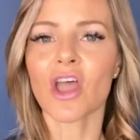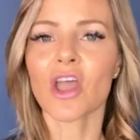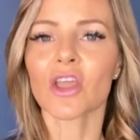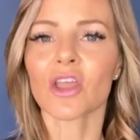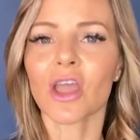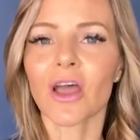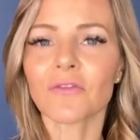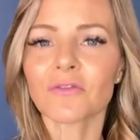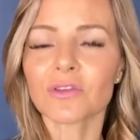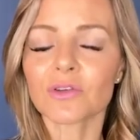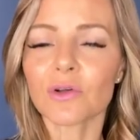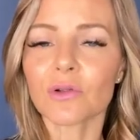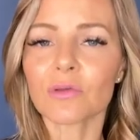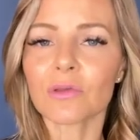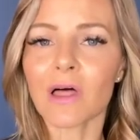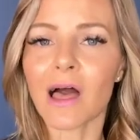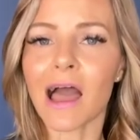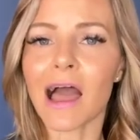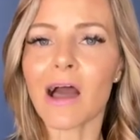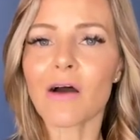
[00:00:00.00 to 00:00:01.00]
You have to
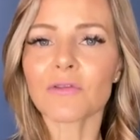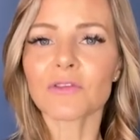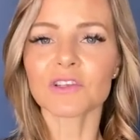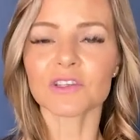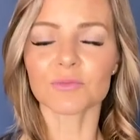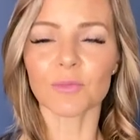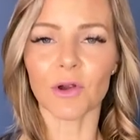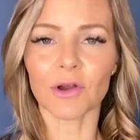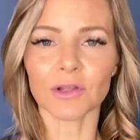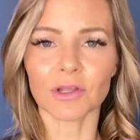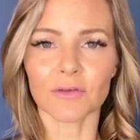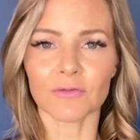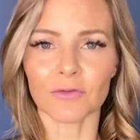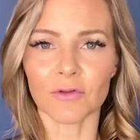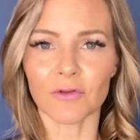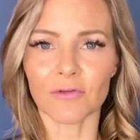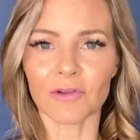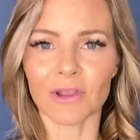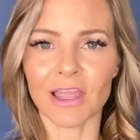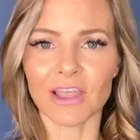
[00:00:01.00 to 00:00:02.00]
allow the spark of
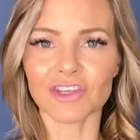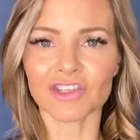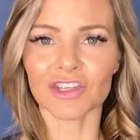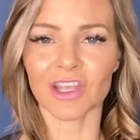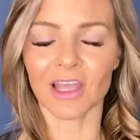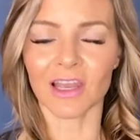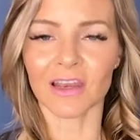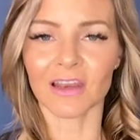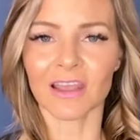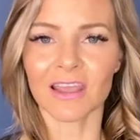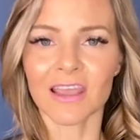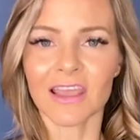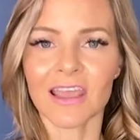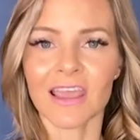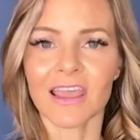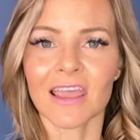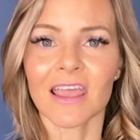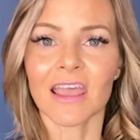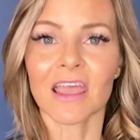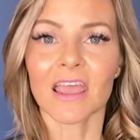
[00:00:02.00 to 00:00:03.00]
creation
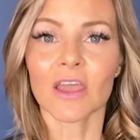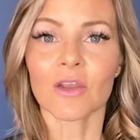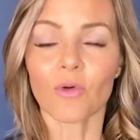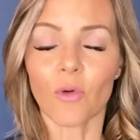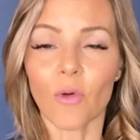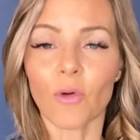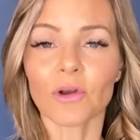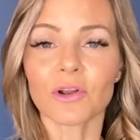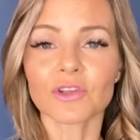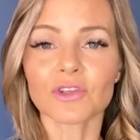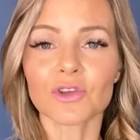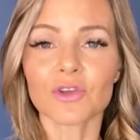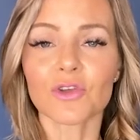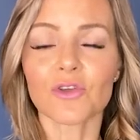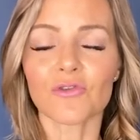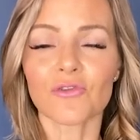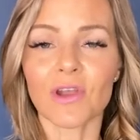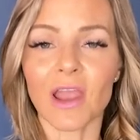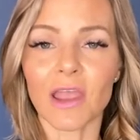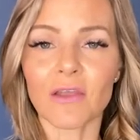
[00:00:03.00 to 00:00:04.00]
in order to
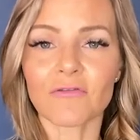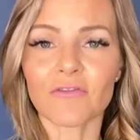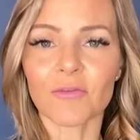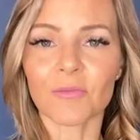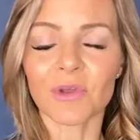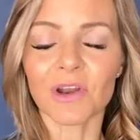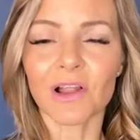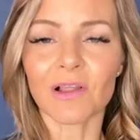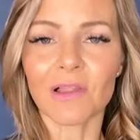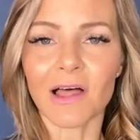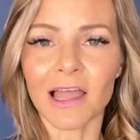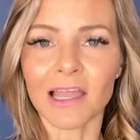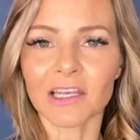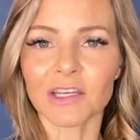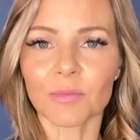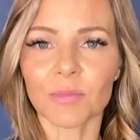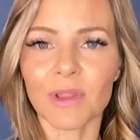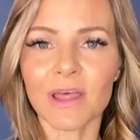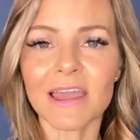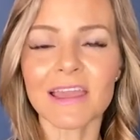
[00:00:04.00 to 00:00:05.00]
create from an
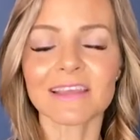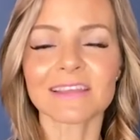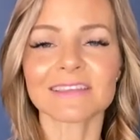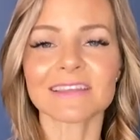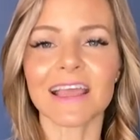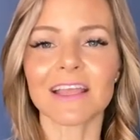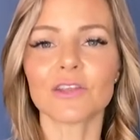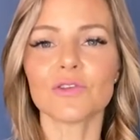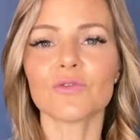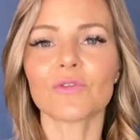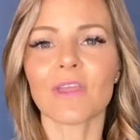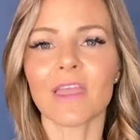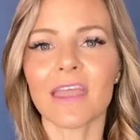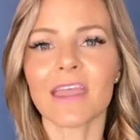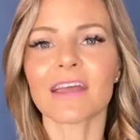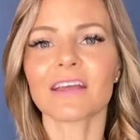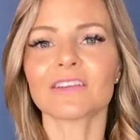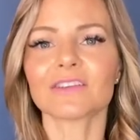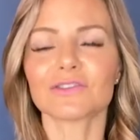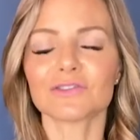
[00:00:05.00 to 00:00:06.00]
aligned place. And you
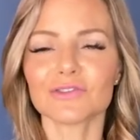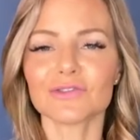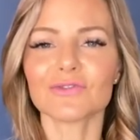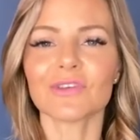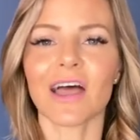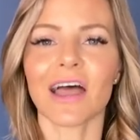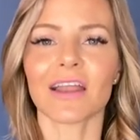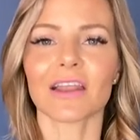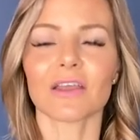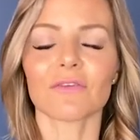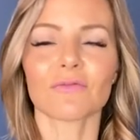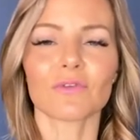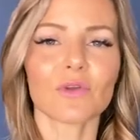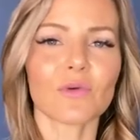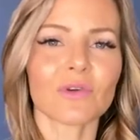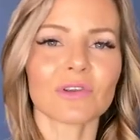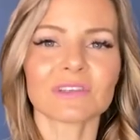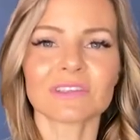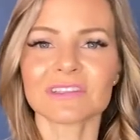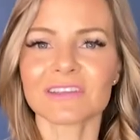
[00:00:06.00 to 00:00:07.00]
can't do that if you
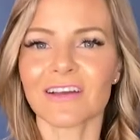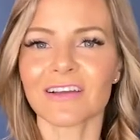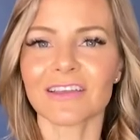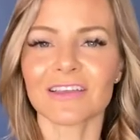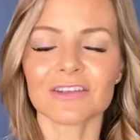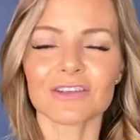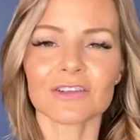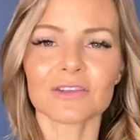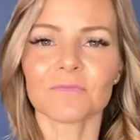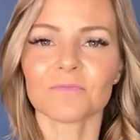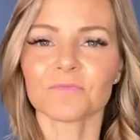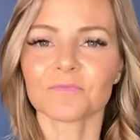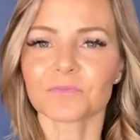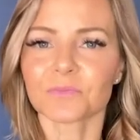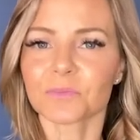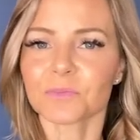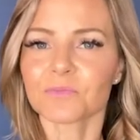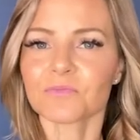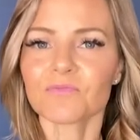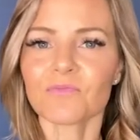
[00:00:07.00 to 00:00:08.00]
are stuck in
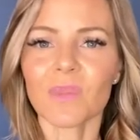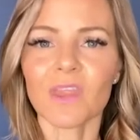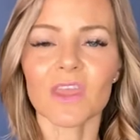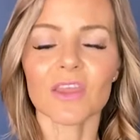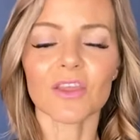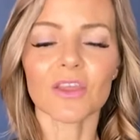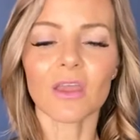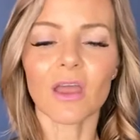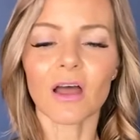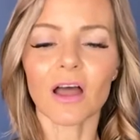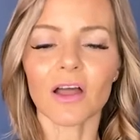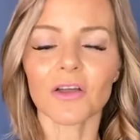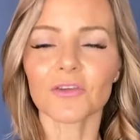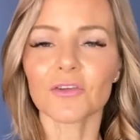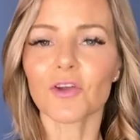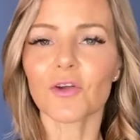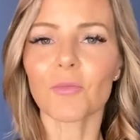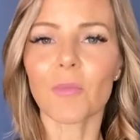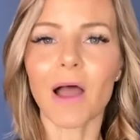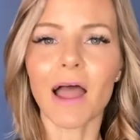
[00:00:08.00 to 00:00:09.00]

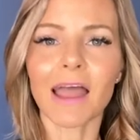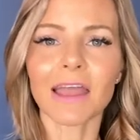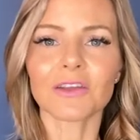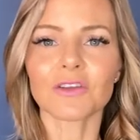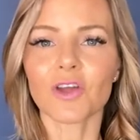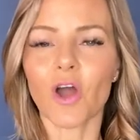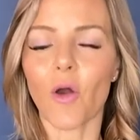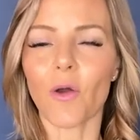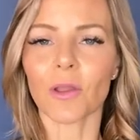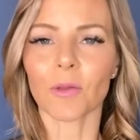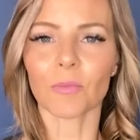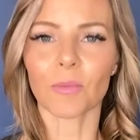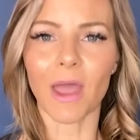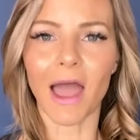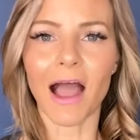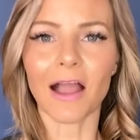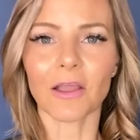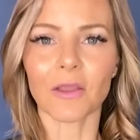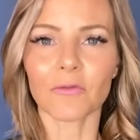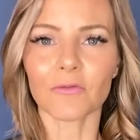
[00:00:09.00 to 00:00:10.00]
your mind going
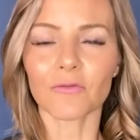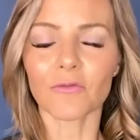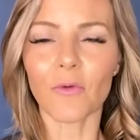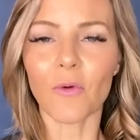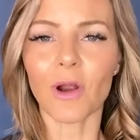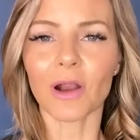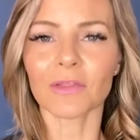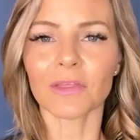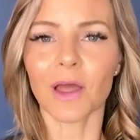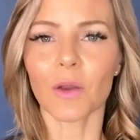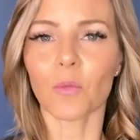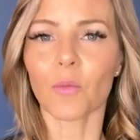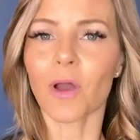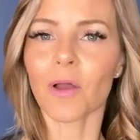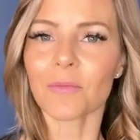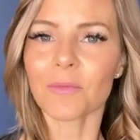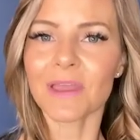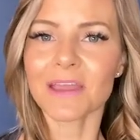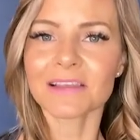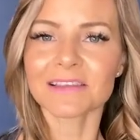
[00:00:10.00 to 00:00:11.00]
back and forth on
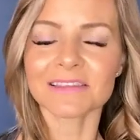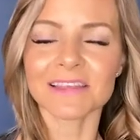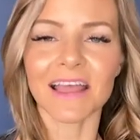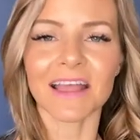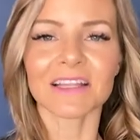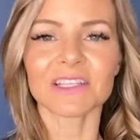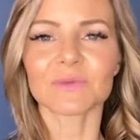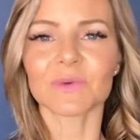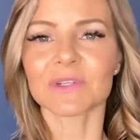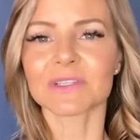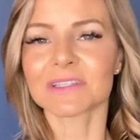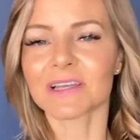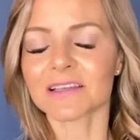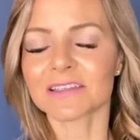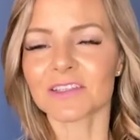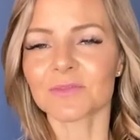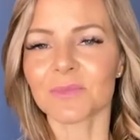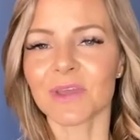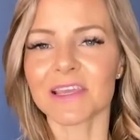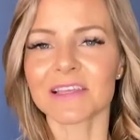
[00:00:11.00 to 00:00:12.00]
what makes sense, what
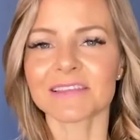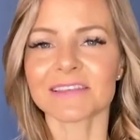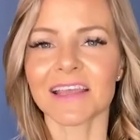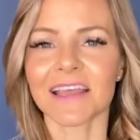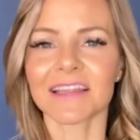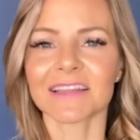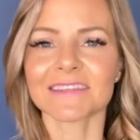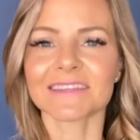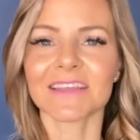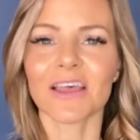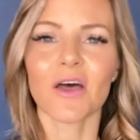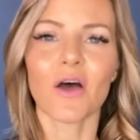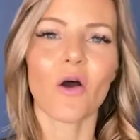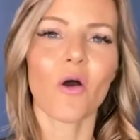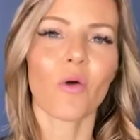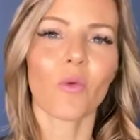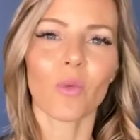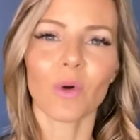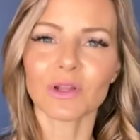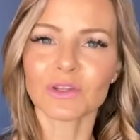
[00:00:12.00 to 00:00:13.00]
doesn't make sense,
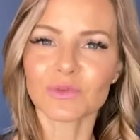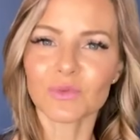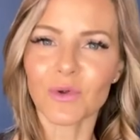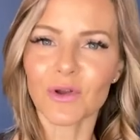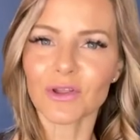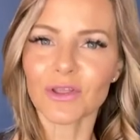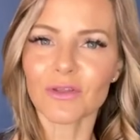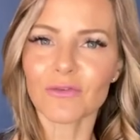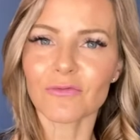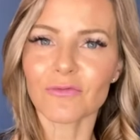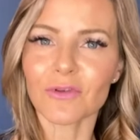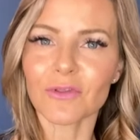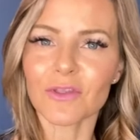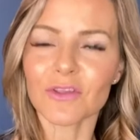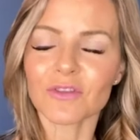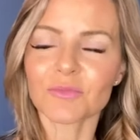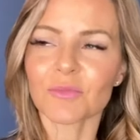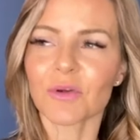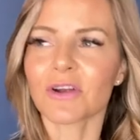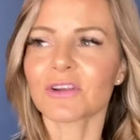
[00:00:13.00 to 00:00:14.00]
what's working for
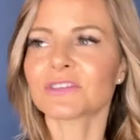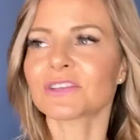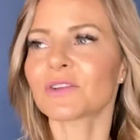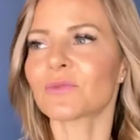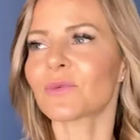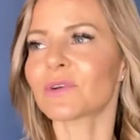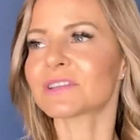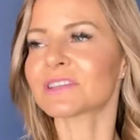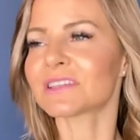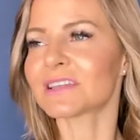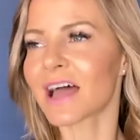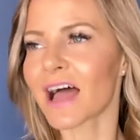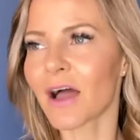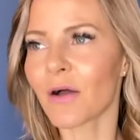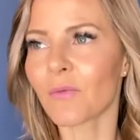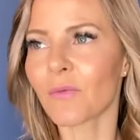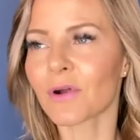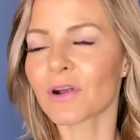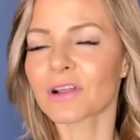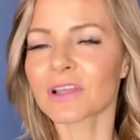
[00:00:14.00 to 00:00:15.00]
this person, what's
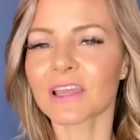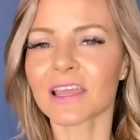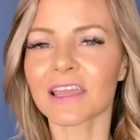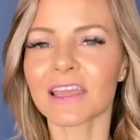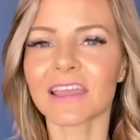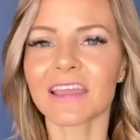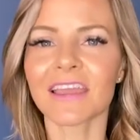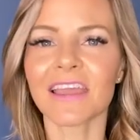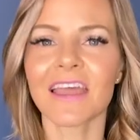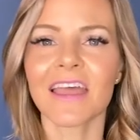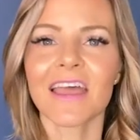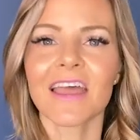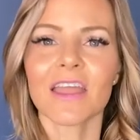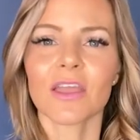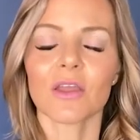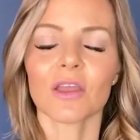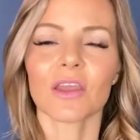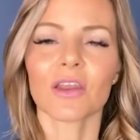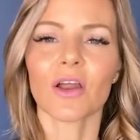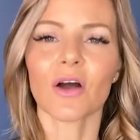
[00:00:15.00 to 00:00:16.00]
not working,
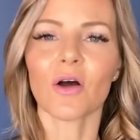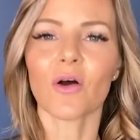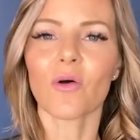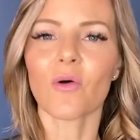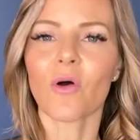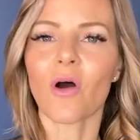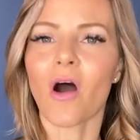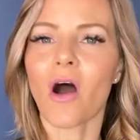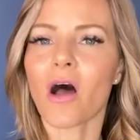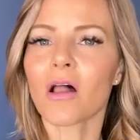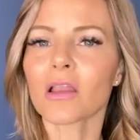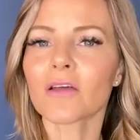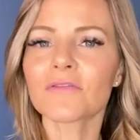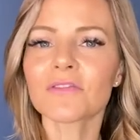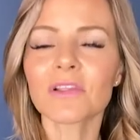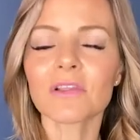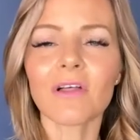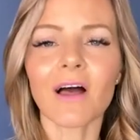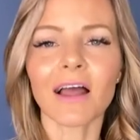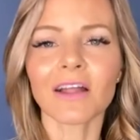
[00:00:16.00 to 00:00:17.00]
you know, all of
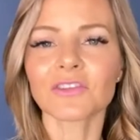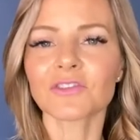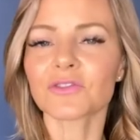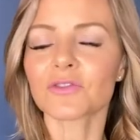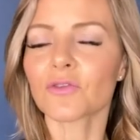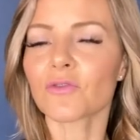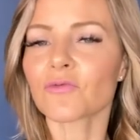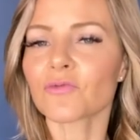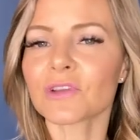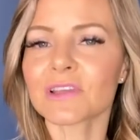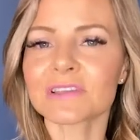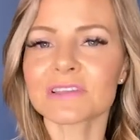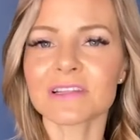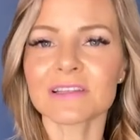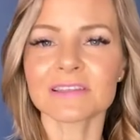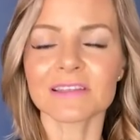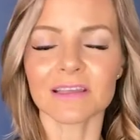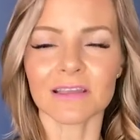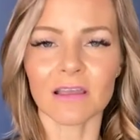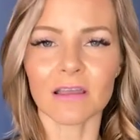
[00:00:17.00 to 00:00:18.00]
the logical
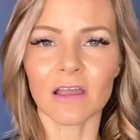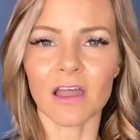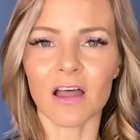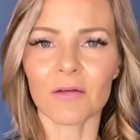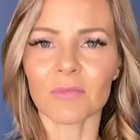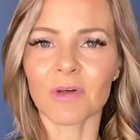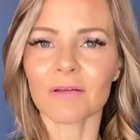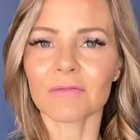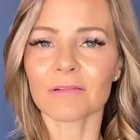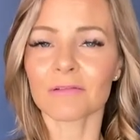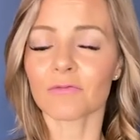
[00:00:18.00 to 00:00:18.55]
reasons that can come up